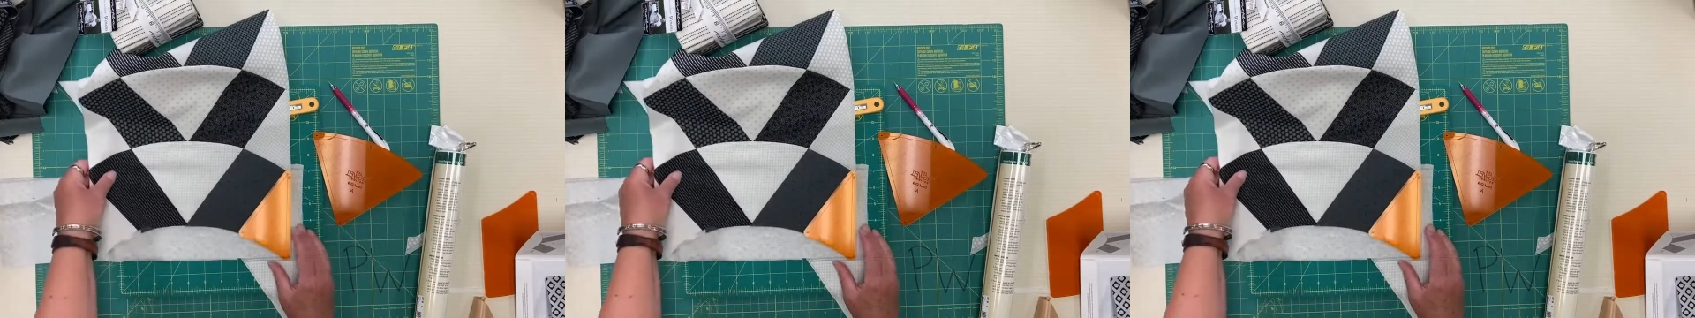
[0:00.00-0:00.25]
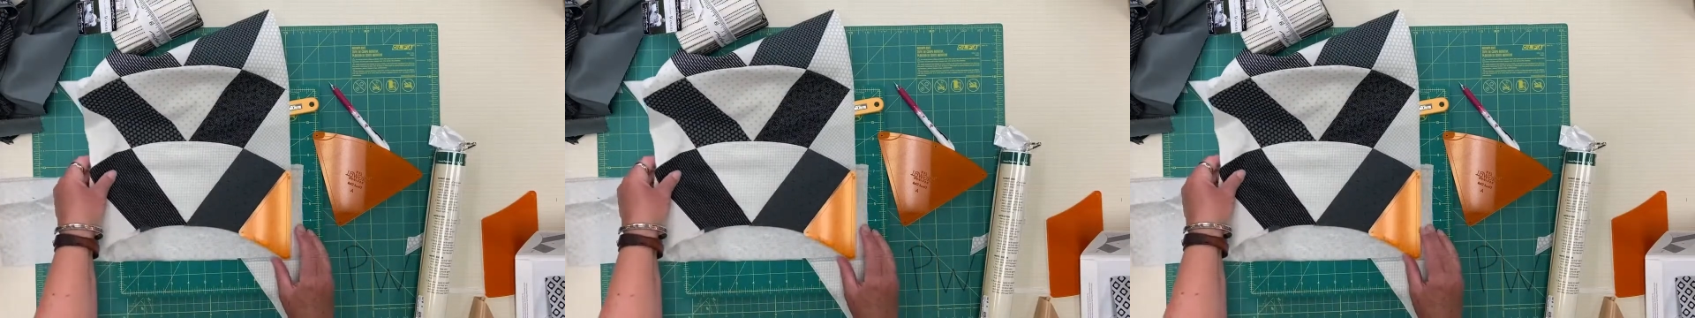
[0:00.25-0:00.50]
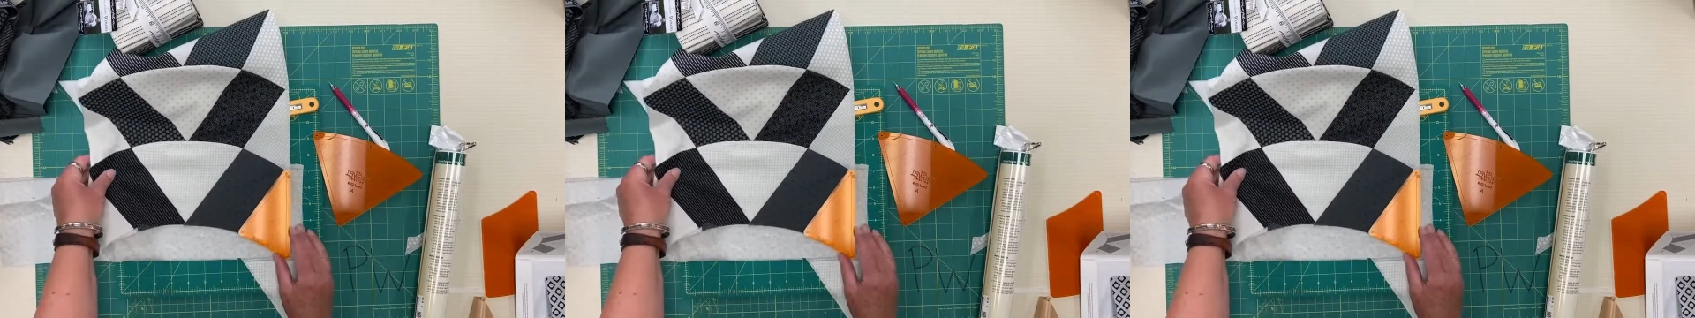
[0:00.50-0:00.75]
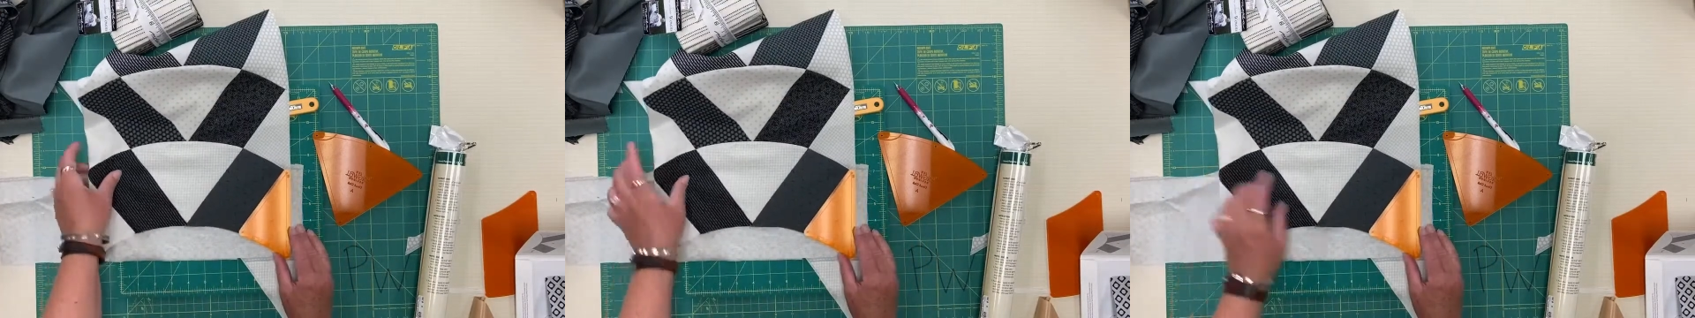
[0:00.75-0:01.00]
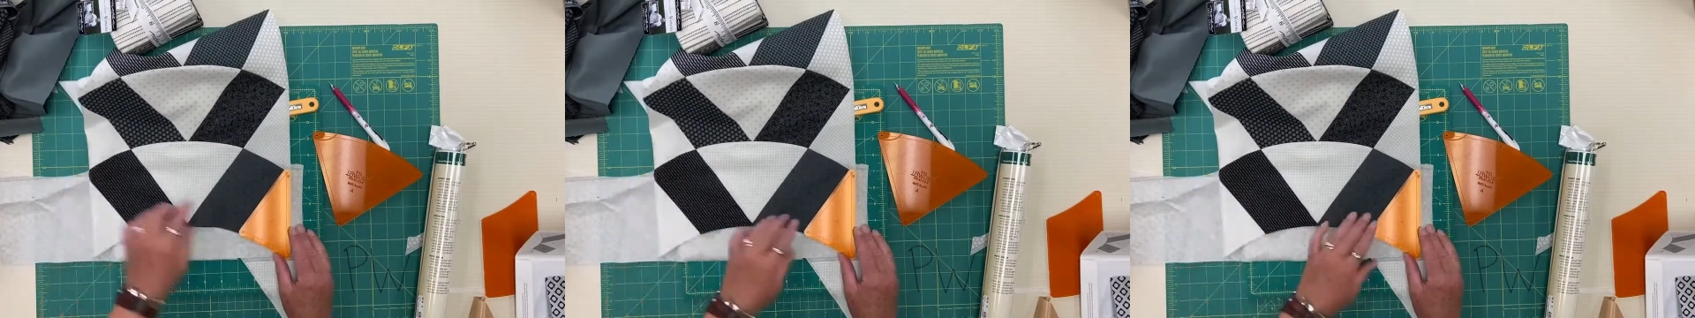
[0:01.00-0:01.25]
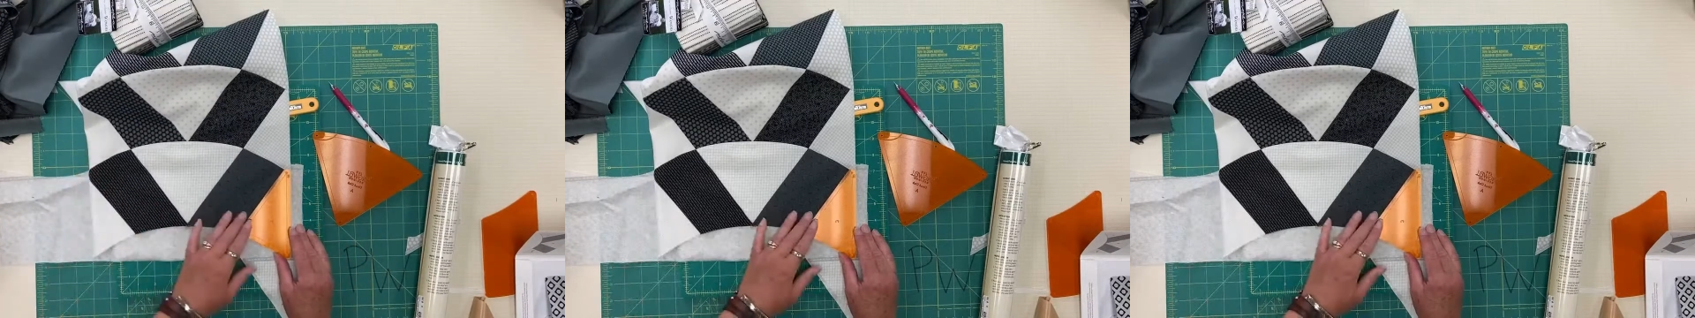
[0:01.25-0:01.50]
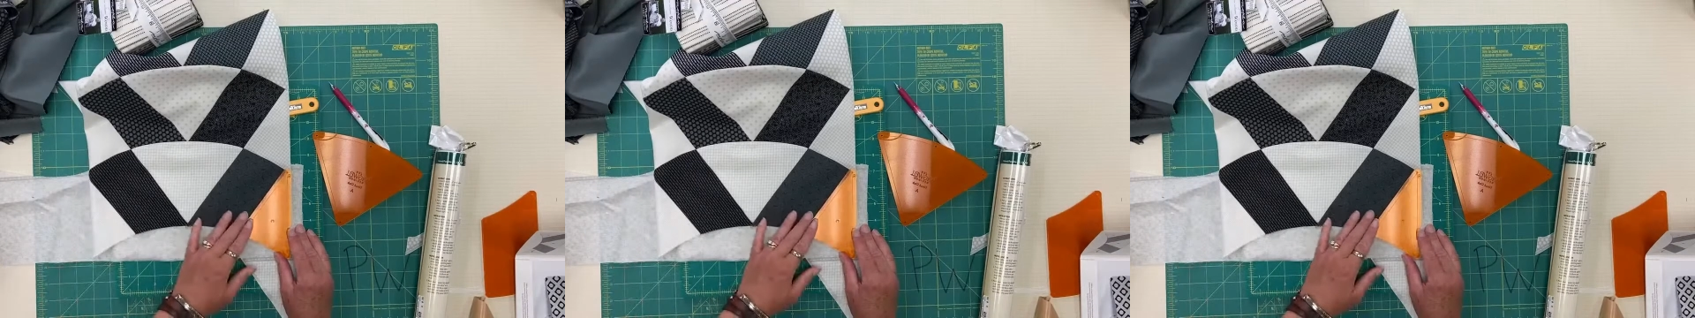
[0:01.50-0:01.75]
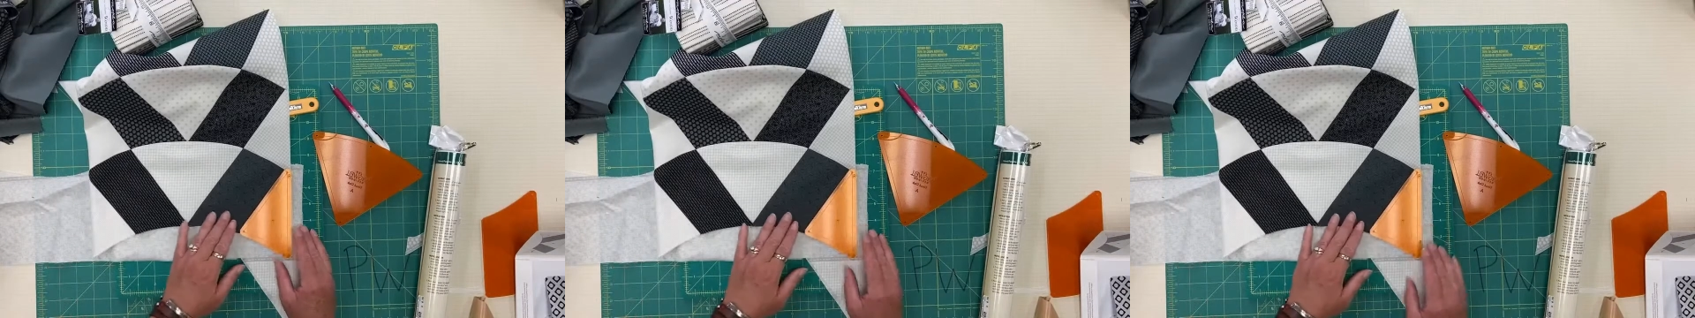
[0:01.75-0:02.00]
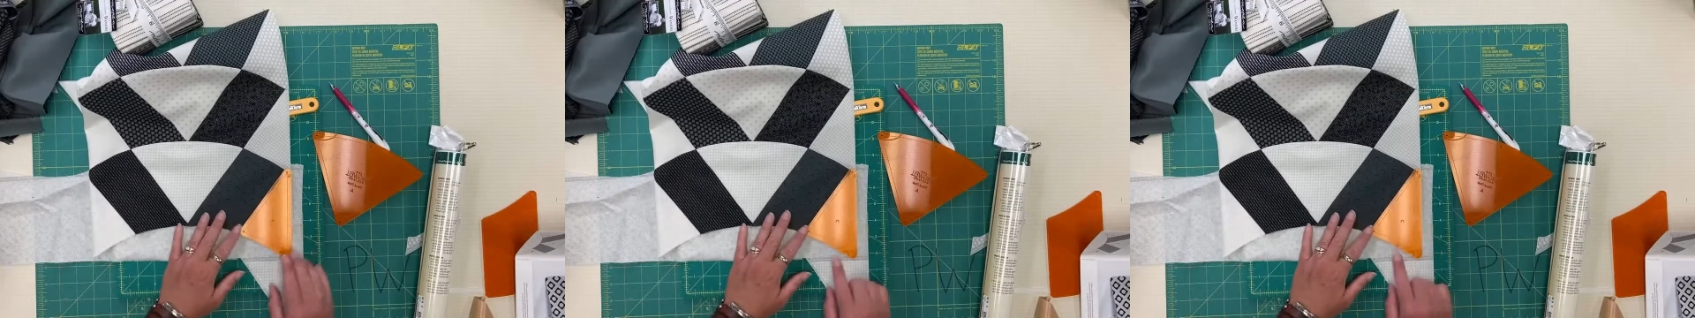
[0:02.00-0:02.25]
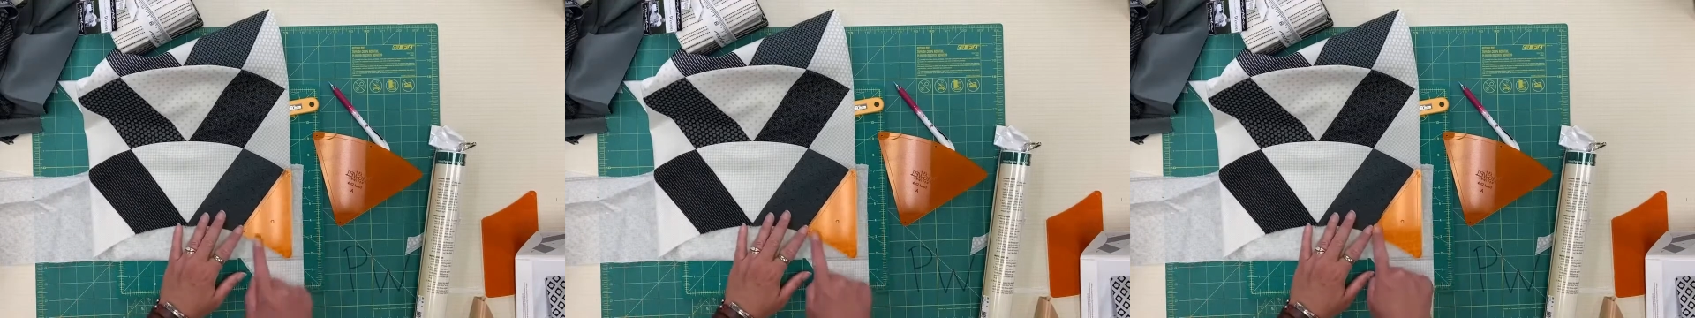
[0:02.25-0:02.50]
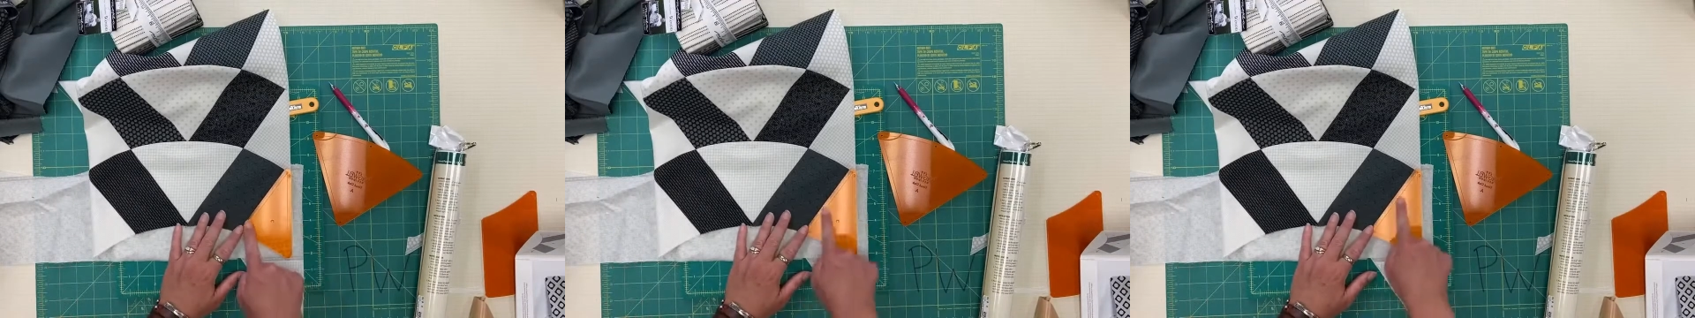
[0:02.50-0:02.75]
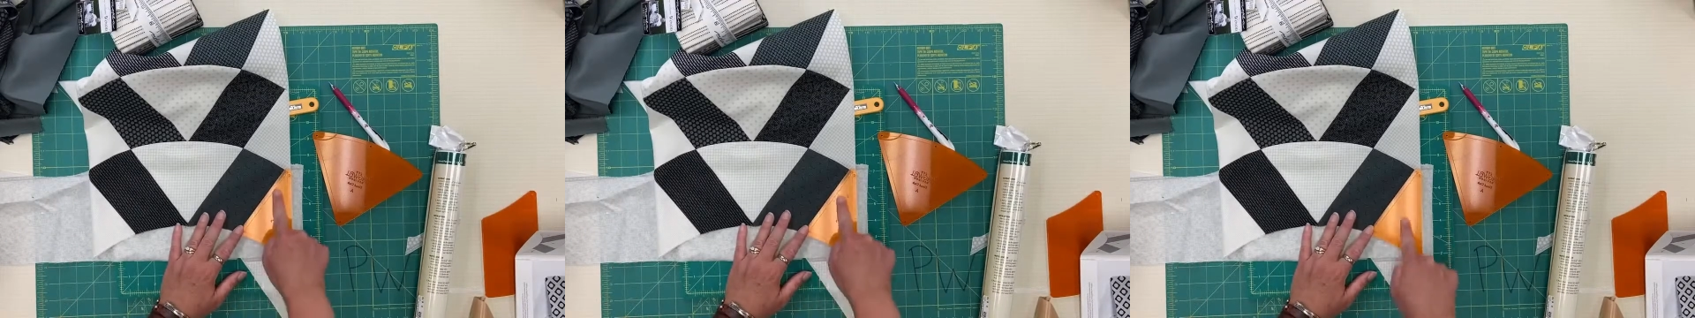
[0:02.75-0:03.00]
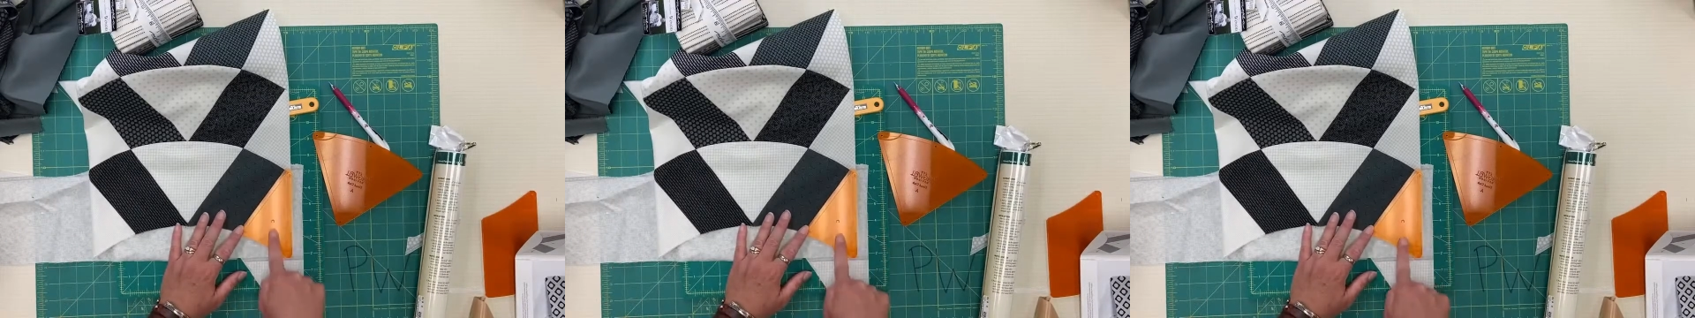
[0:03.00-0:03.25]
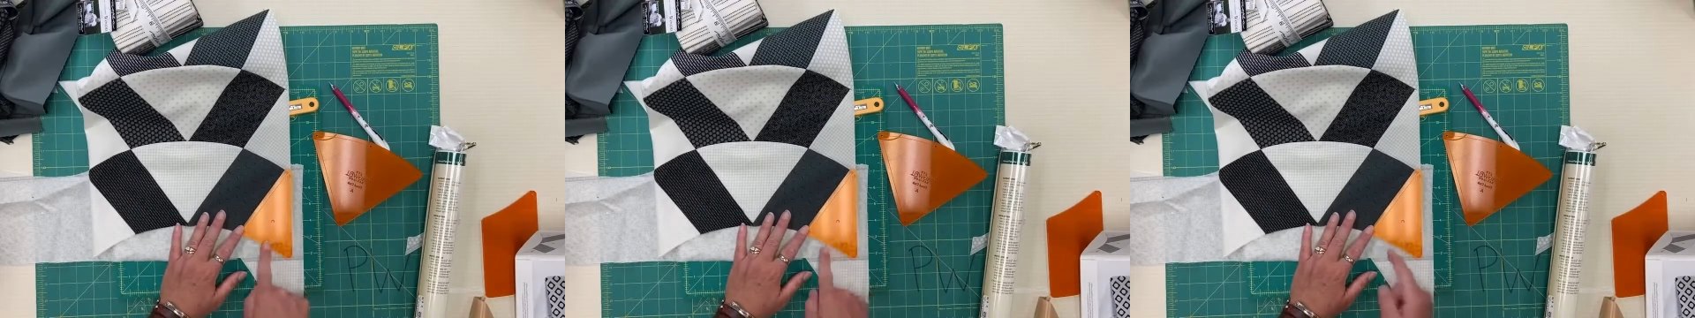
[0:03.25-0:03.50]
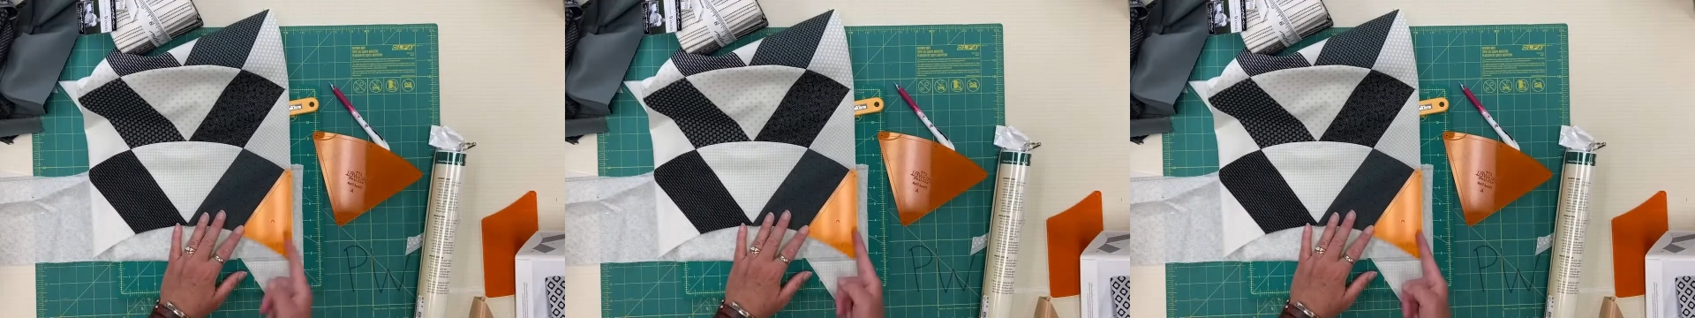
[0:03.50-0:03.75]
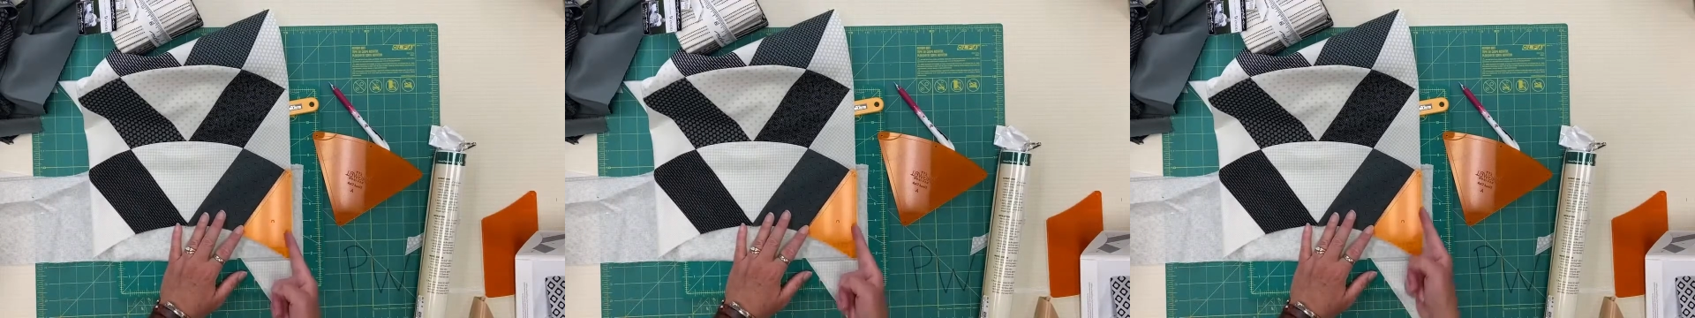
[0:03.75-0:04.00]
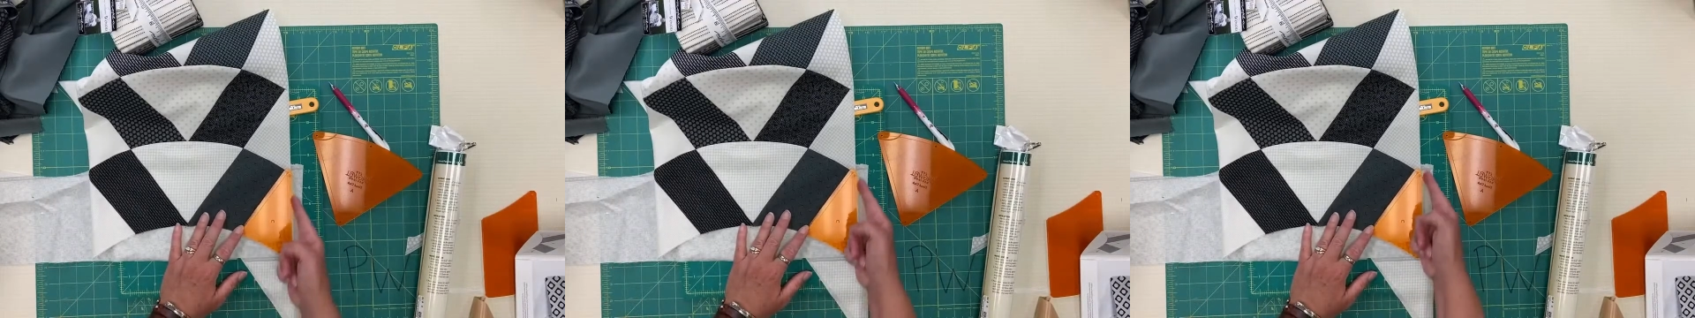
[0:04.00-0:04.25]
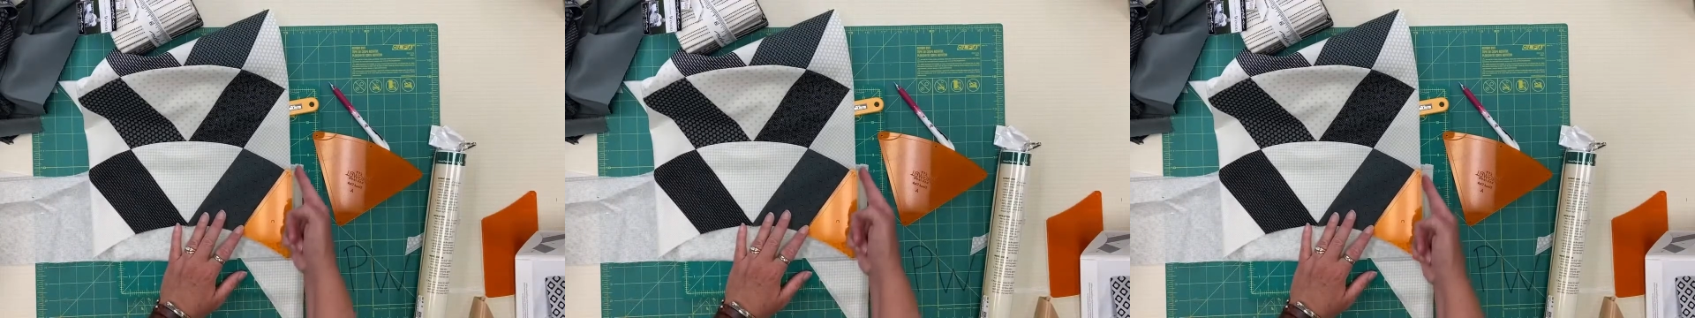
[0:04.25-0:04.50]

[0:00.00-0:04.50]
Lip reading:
(no speaker visible)